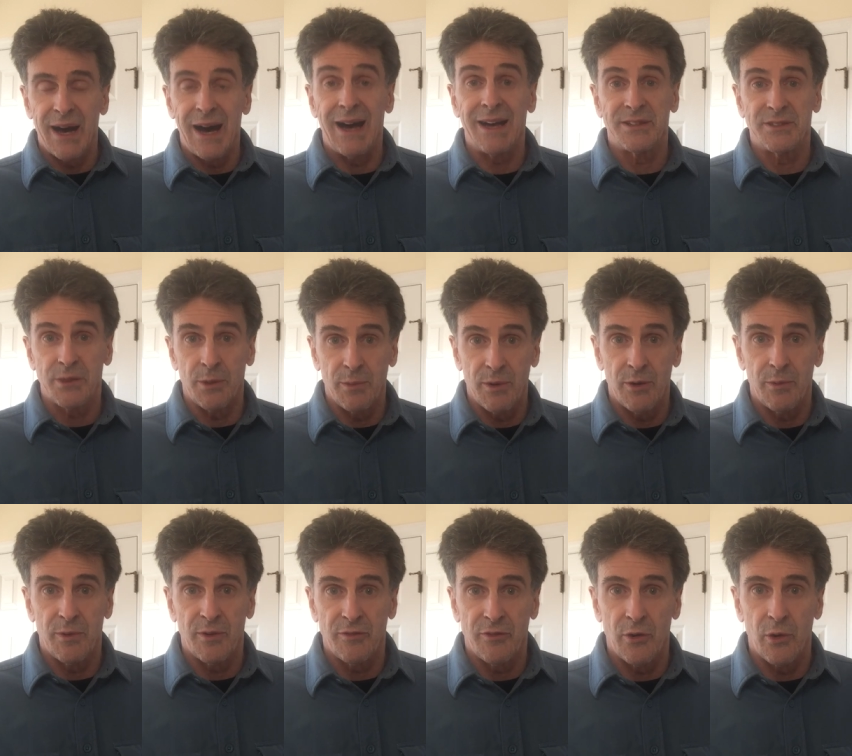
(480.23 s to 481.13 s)
possible
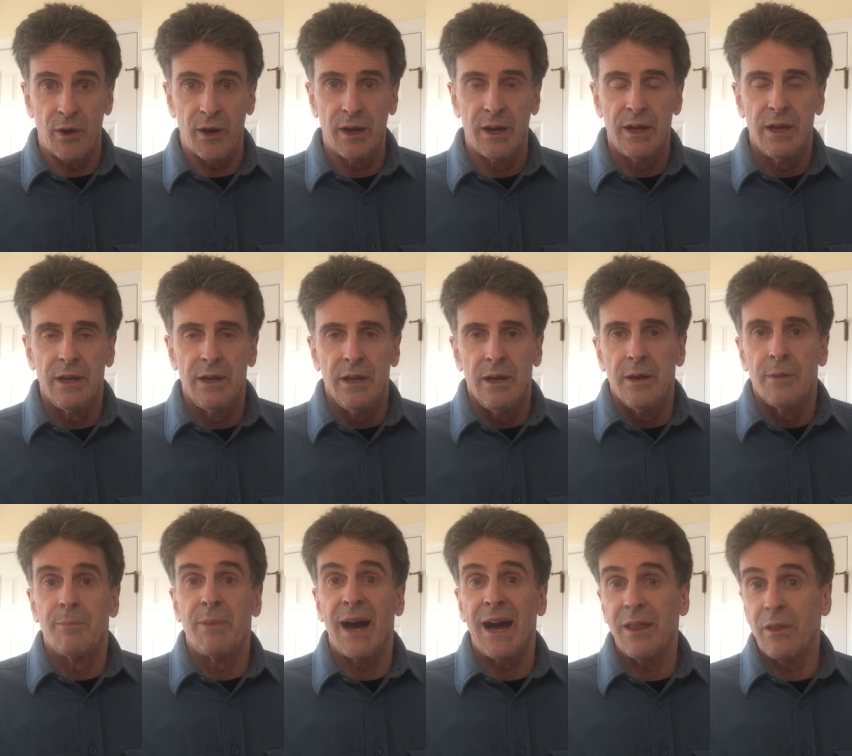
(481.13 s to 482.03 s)
before.
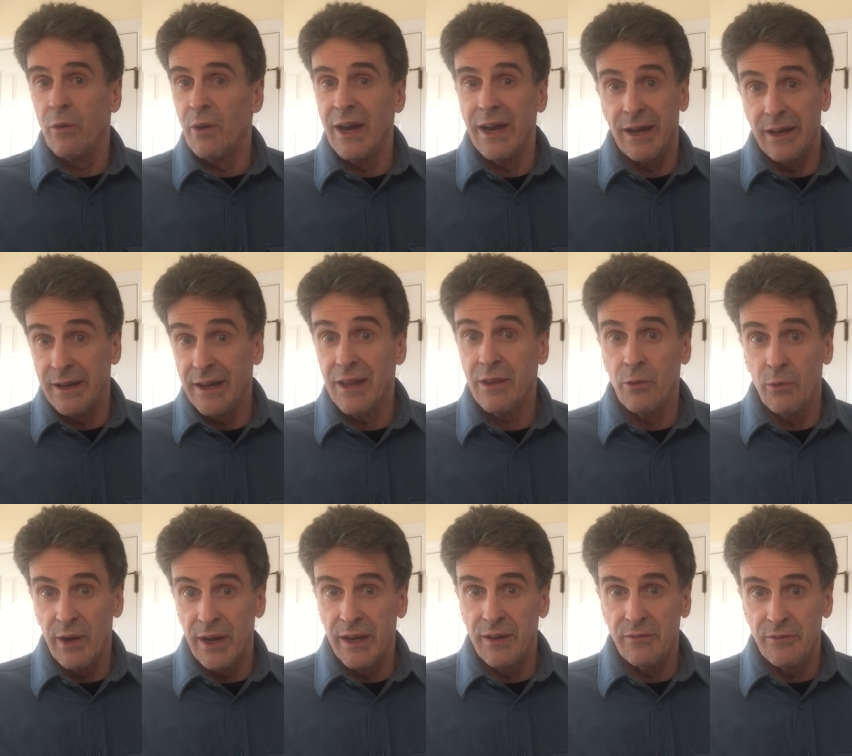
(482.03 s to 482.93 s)
By the way, another
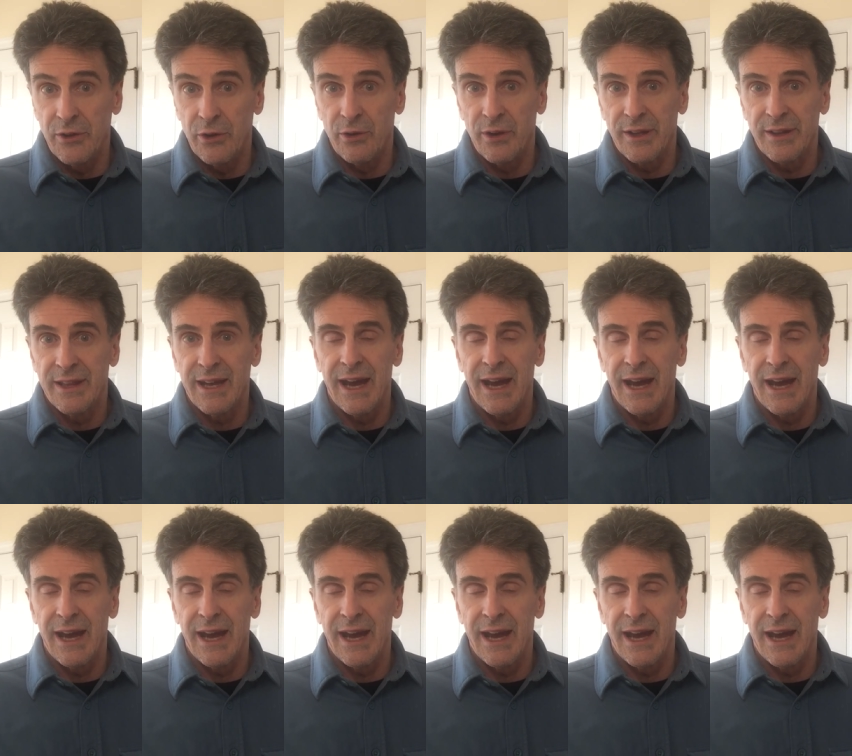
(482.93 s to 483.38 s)
way of doing